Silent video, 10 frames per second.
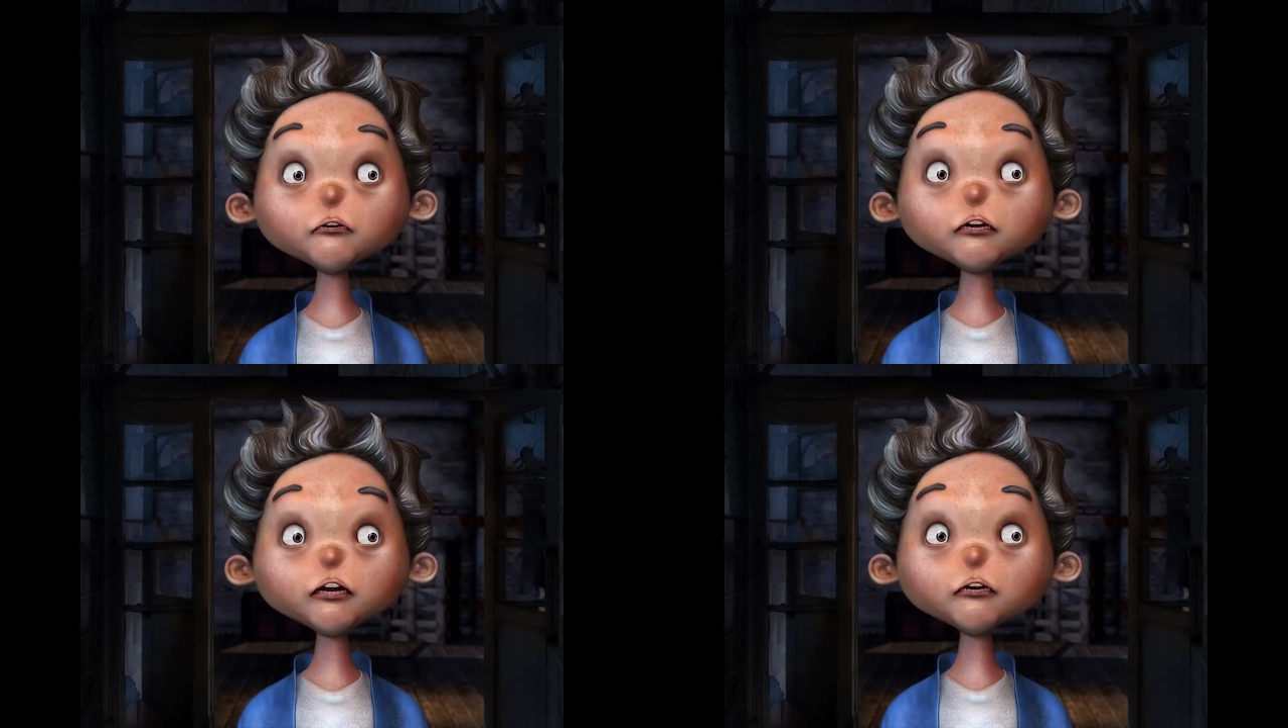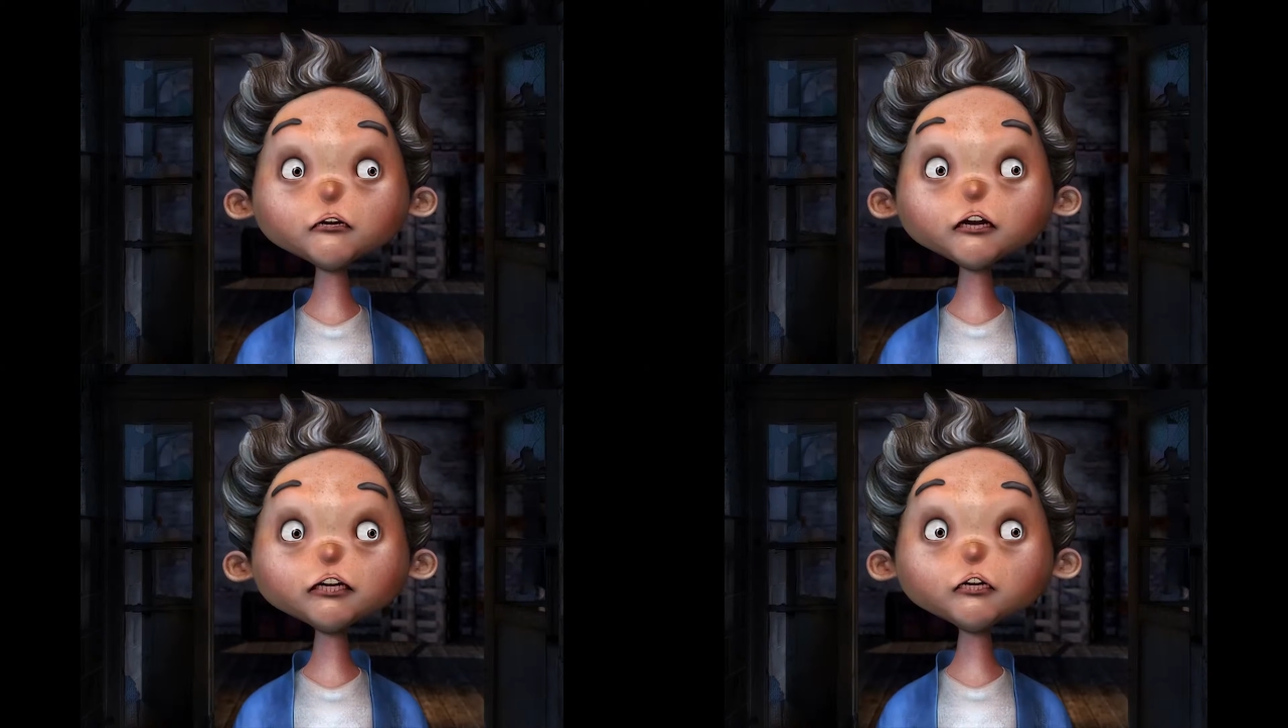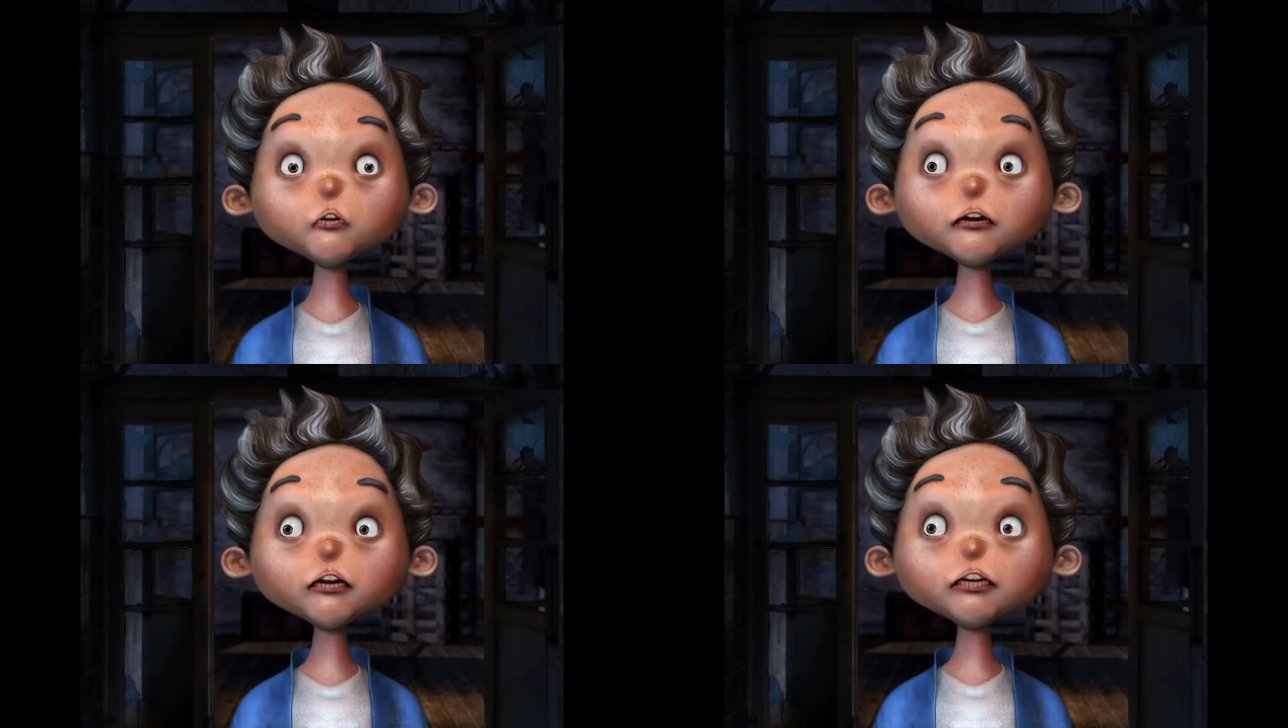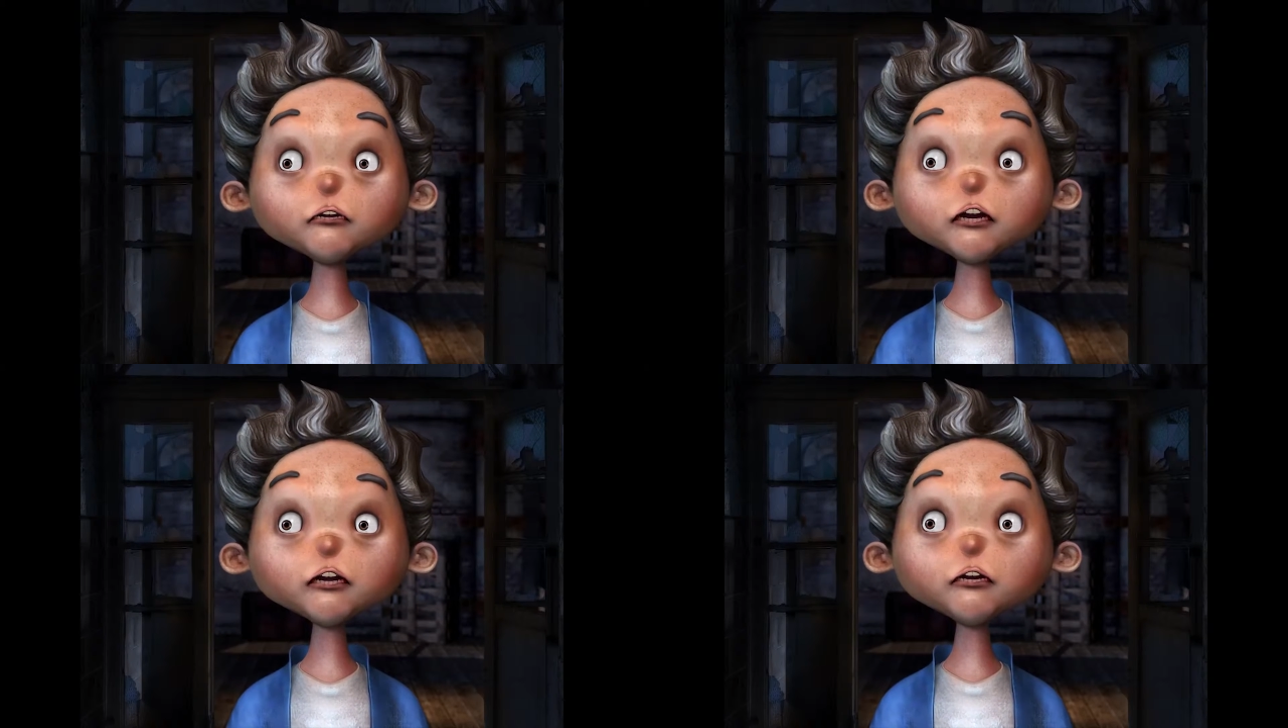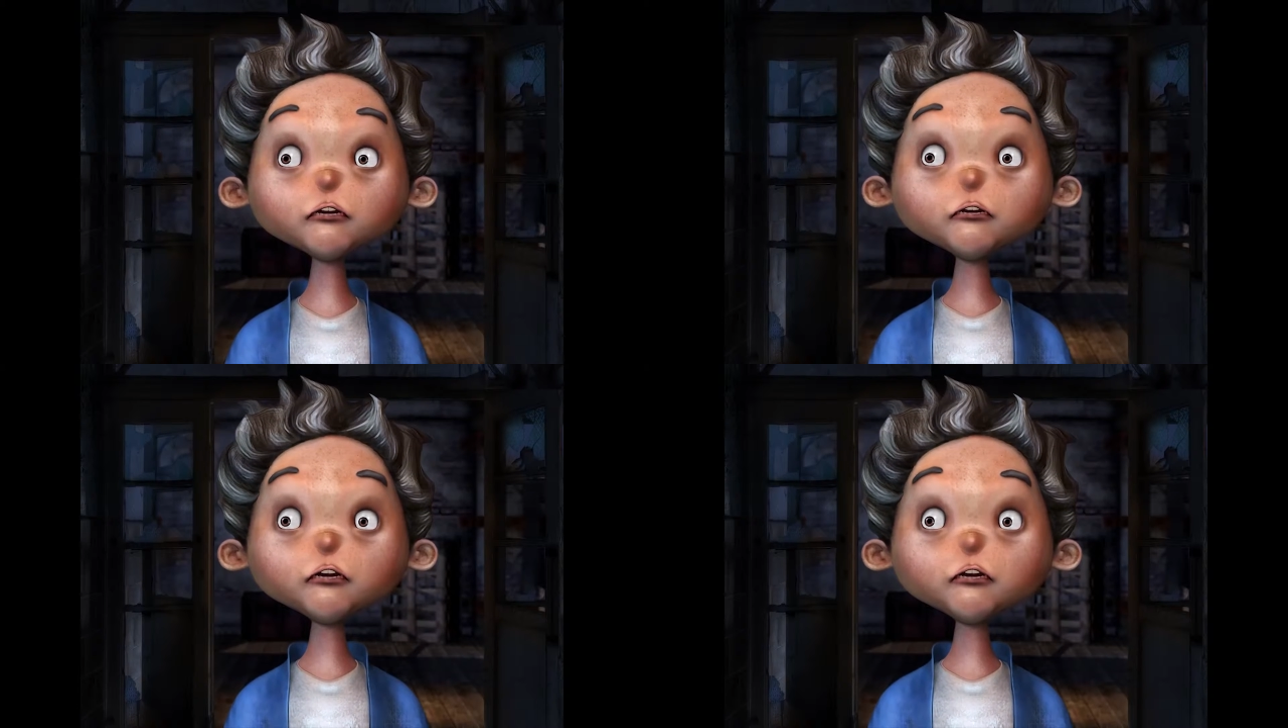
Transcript: Take what she gives thee,